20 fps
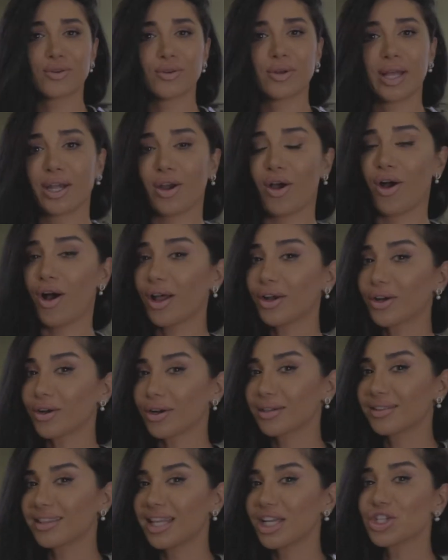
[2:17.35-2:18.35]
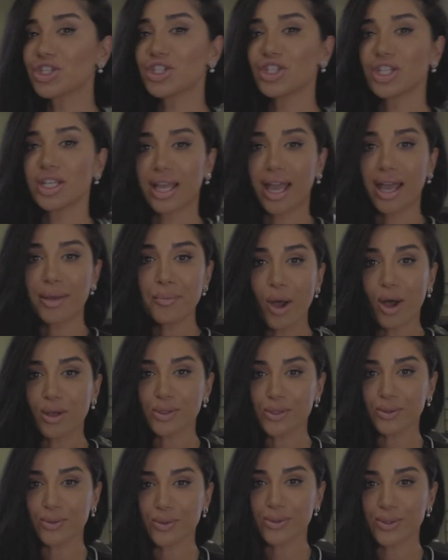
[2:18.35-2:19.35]
Unfortunately, when we got home,
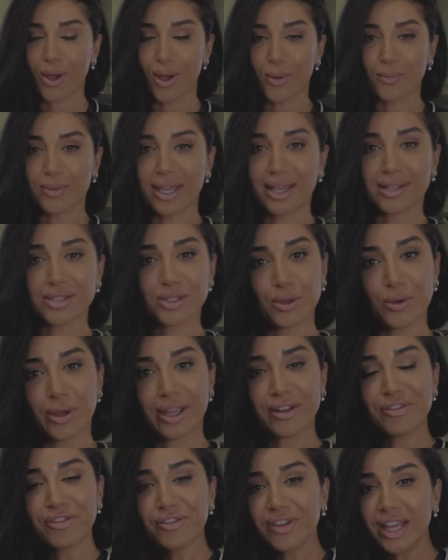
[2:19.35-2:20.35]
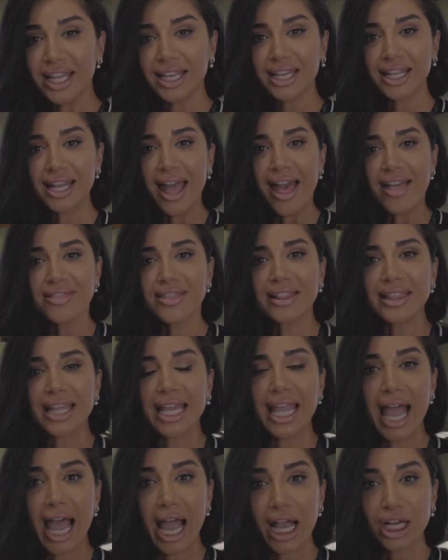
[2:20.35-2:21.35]
the footage was shaky when we
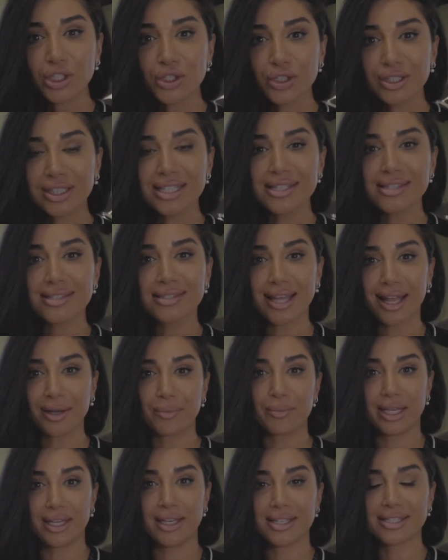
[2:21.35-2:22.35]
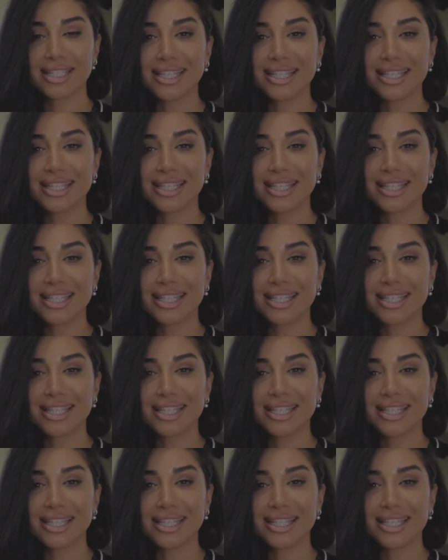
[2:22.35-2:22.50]
saw it on the bigger monitor.